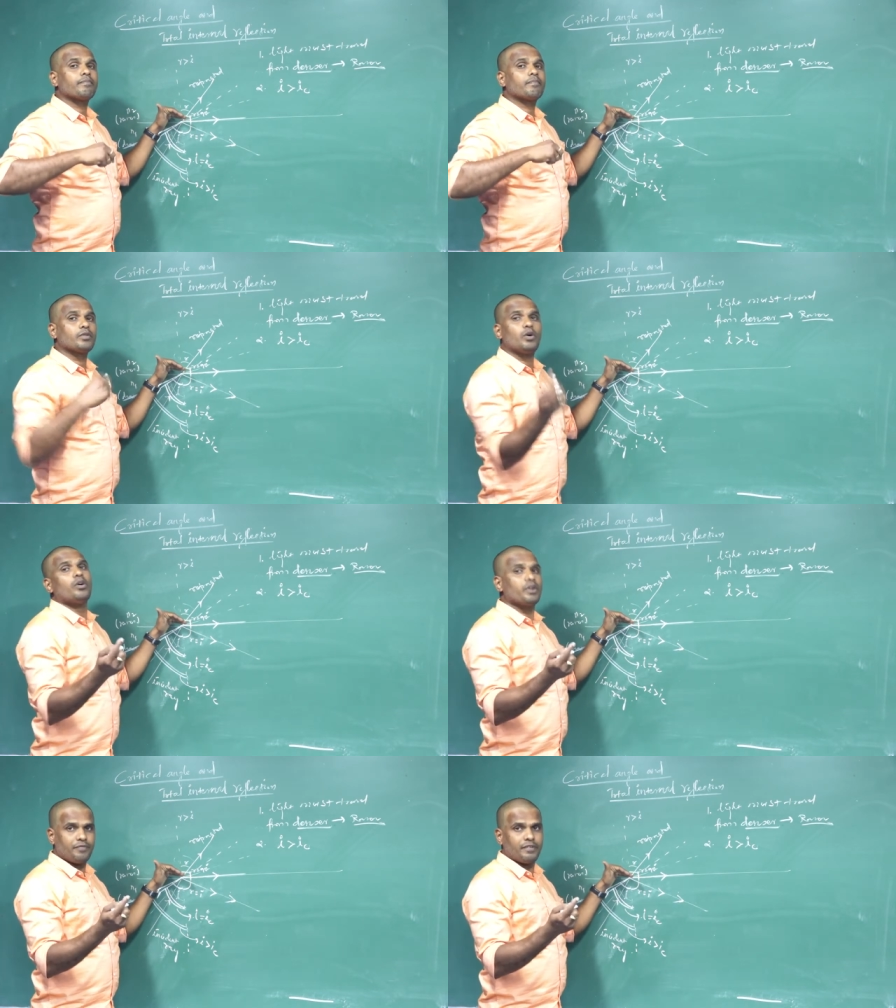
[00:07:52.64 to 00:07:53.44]

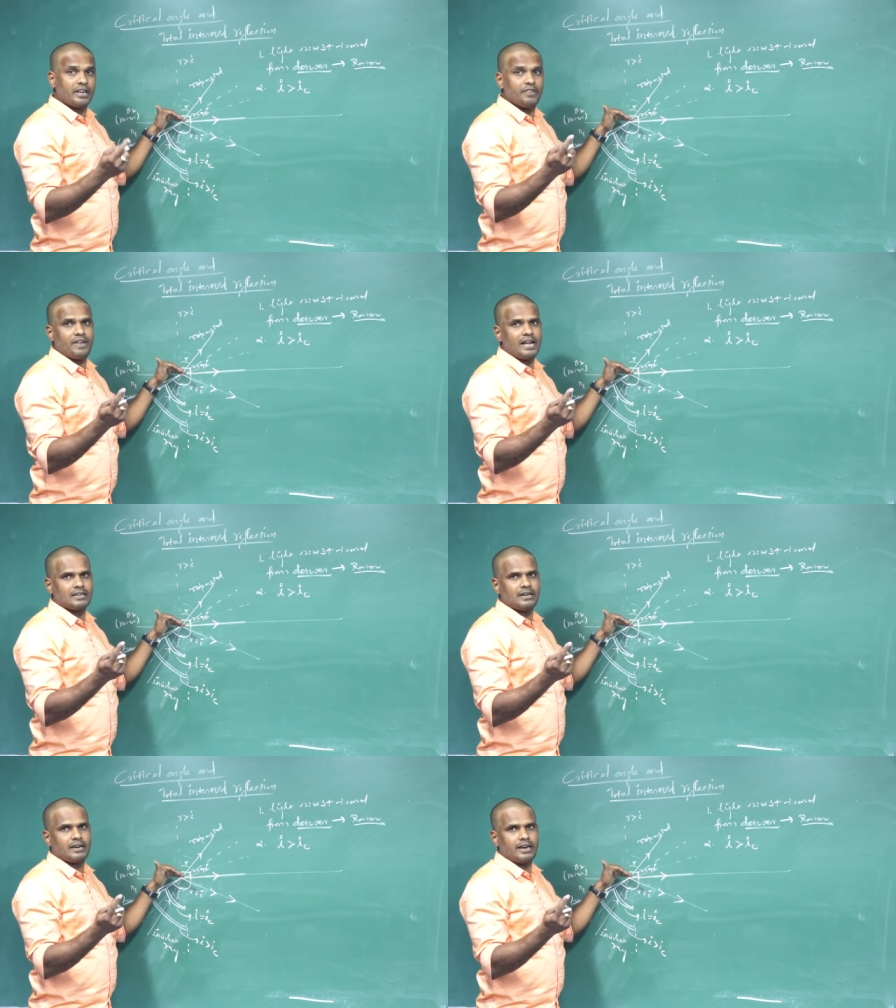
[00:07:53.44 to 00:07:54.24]
no
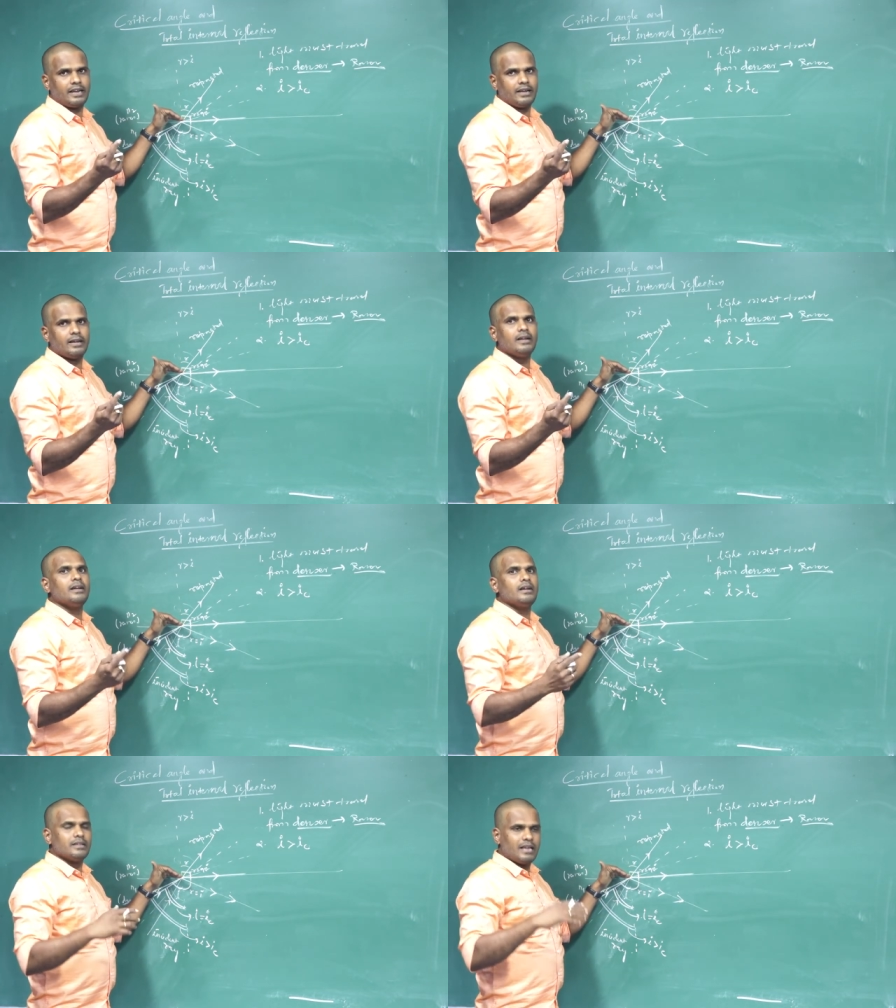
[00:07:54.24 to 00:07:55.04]
refracted ray.
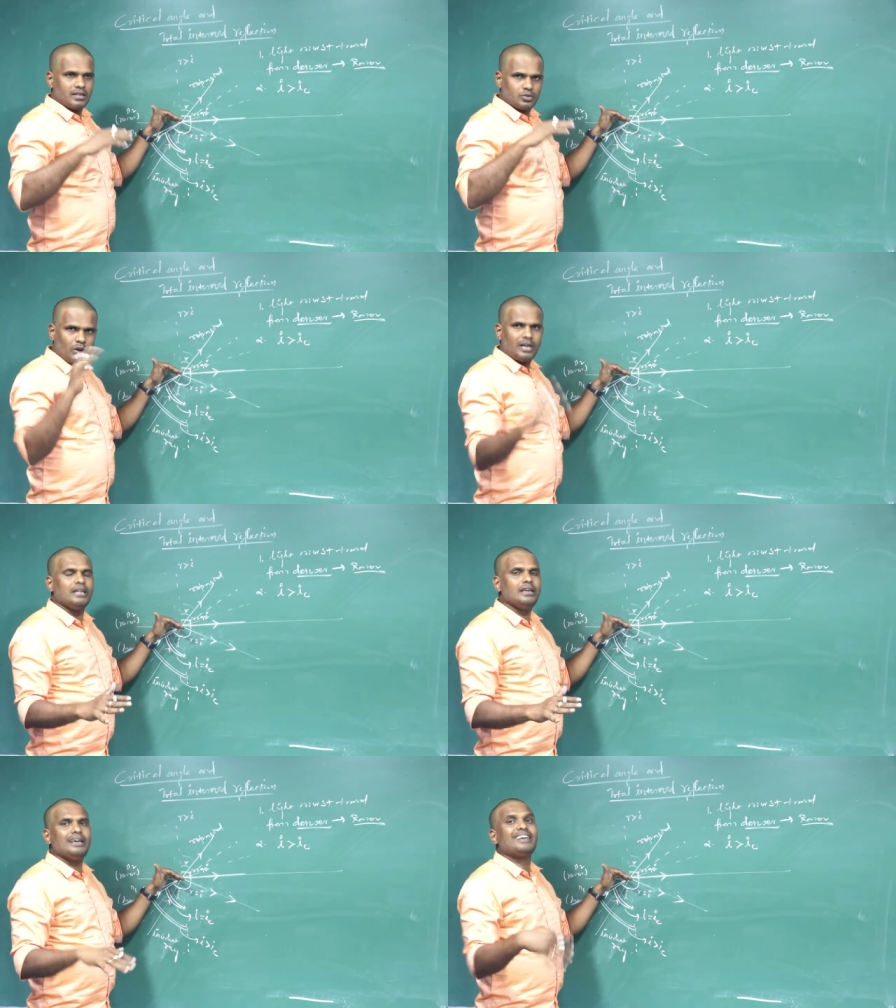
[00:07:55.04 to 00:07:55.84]
There is
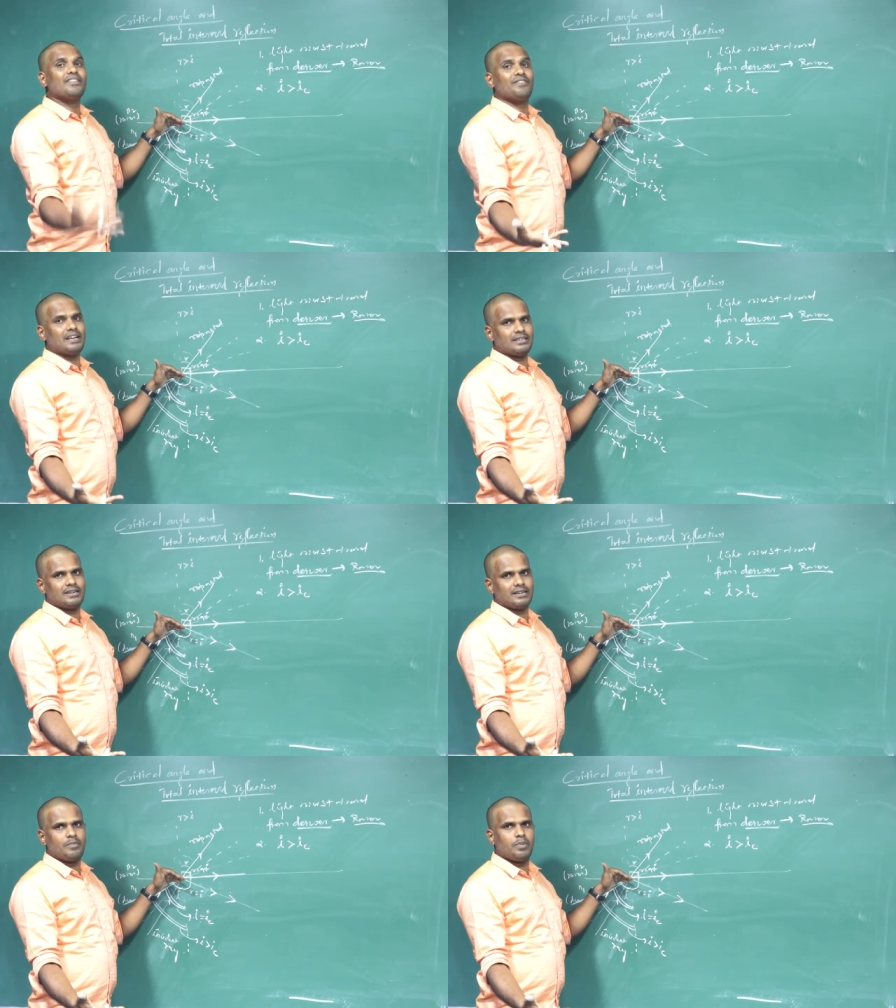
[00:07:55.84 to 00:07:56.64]
only a reflected
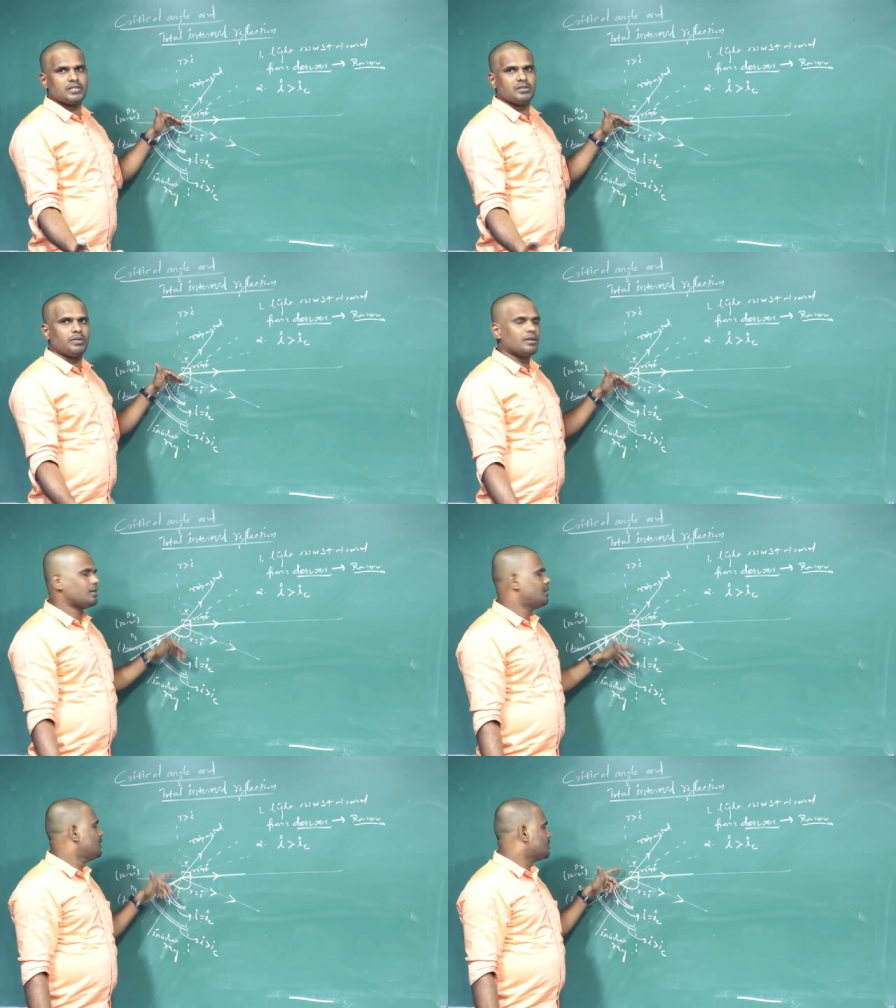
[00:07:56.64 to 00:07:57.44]
ray
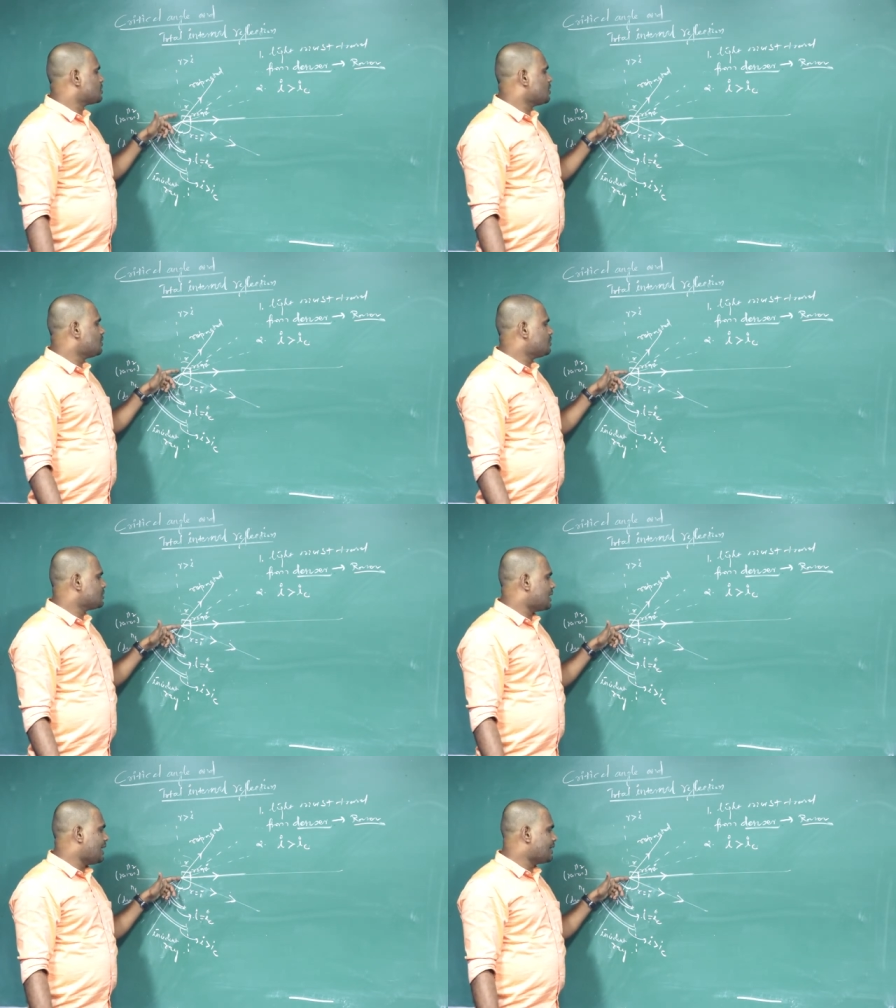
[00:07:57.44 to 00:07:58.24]
possible. So
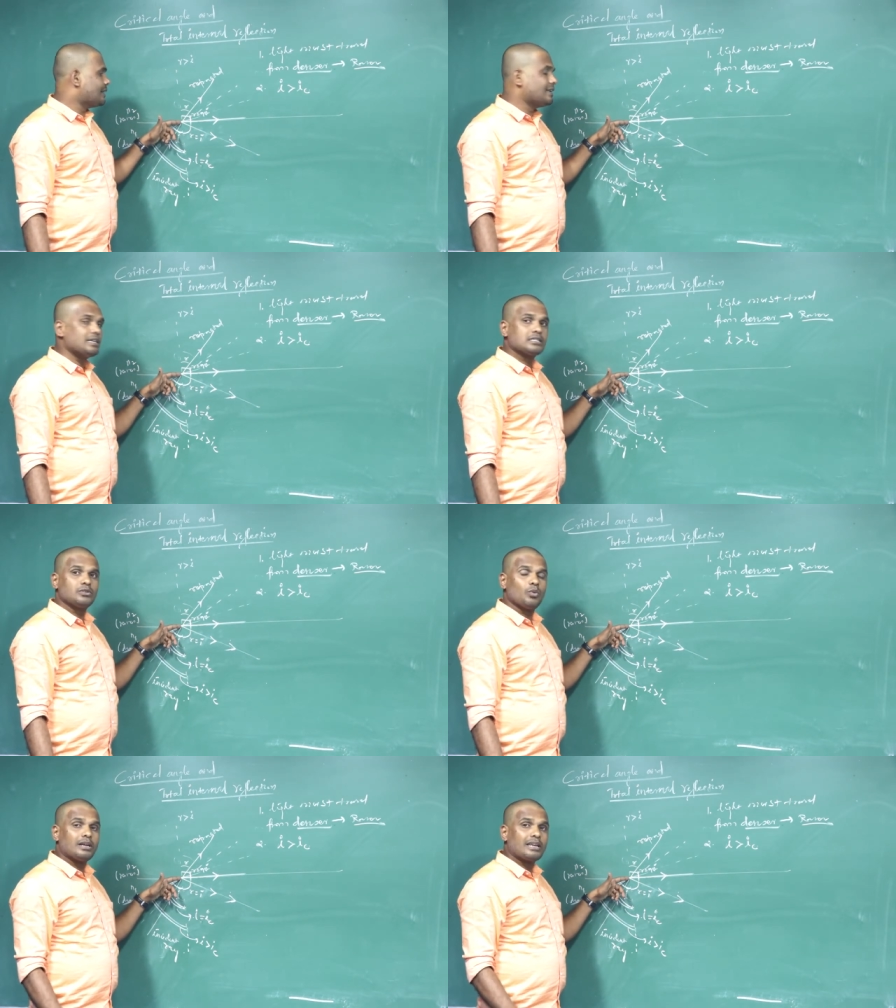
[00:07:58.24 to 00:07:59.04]
the light radiation
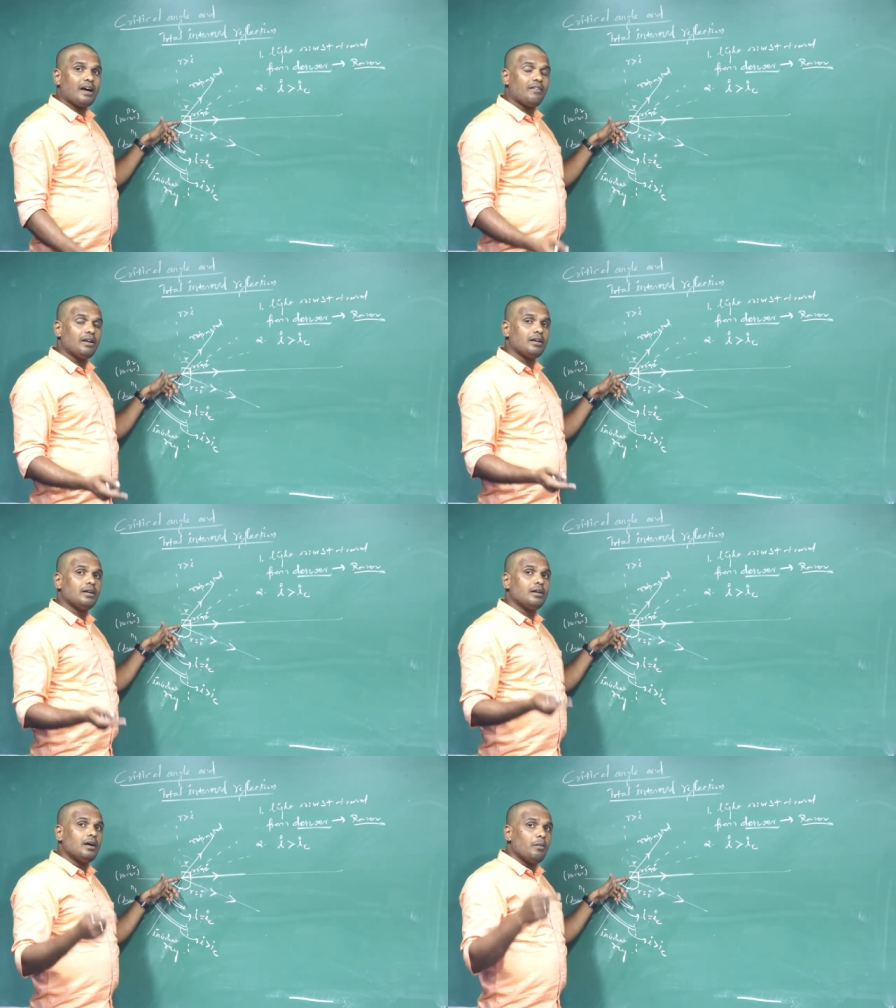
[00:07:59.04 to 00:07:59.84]
will travel
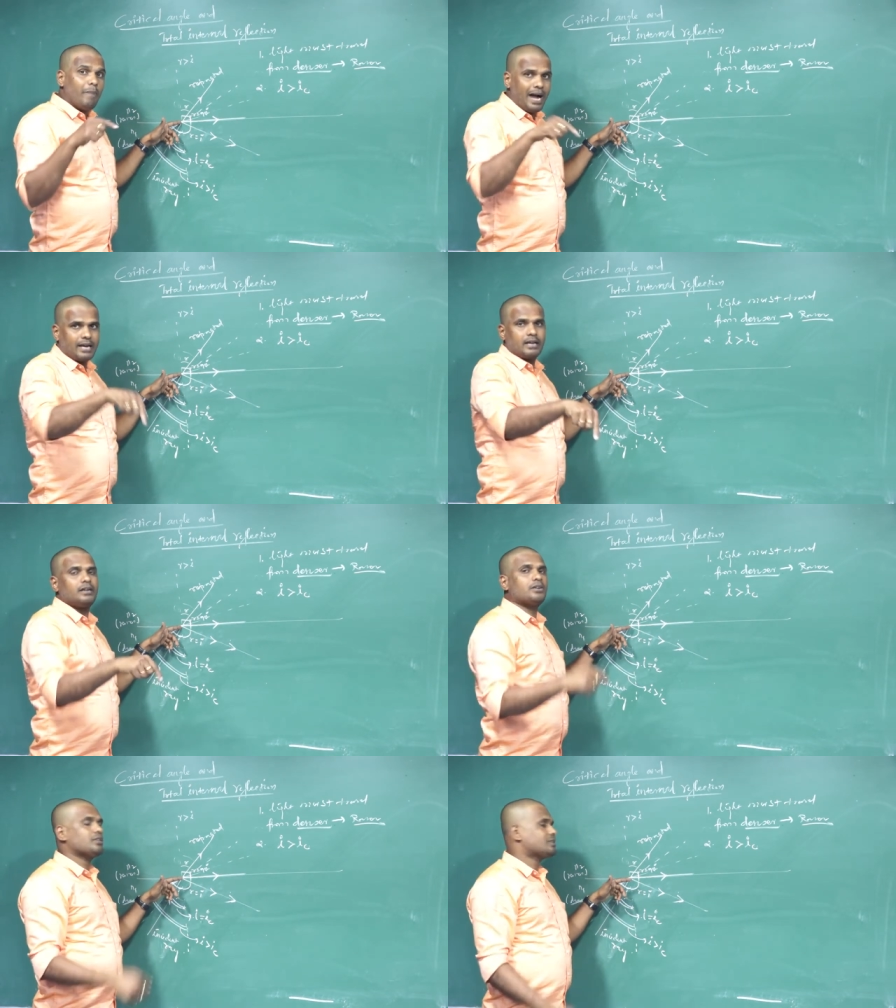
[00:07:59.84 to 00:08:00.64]
back
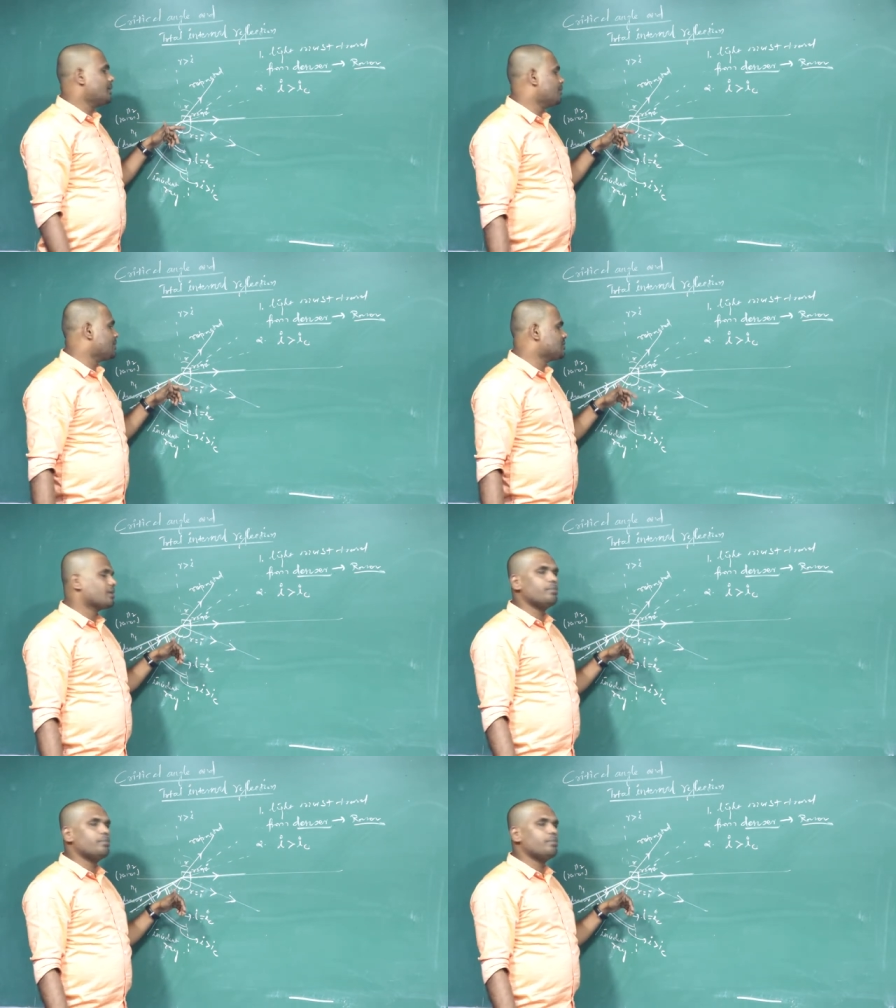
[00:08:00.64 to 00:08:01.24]
into the same denser